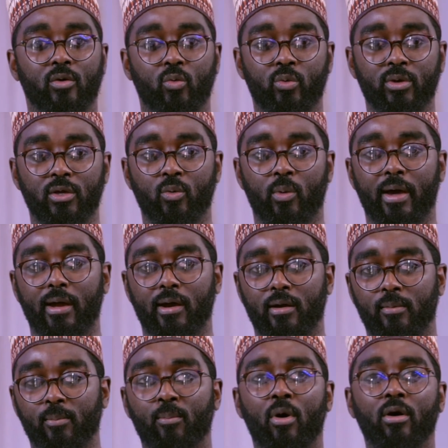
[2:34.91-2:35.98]
we were
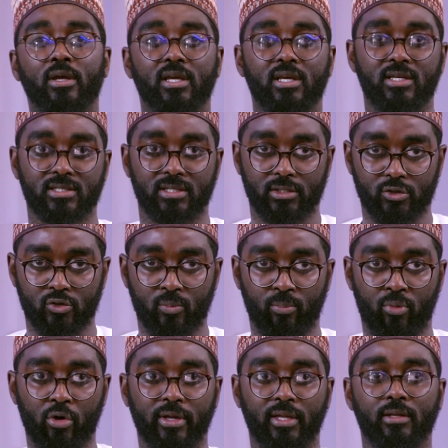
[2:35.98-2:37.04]
monkeys at some
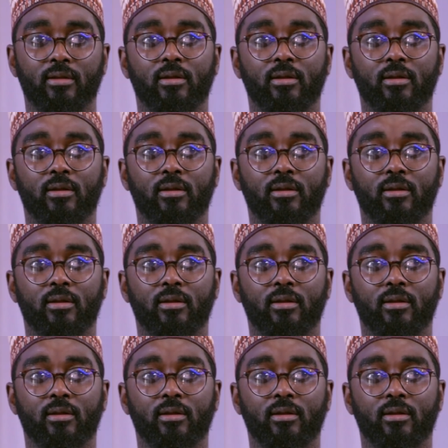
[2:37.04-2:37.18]
point.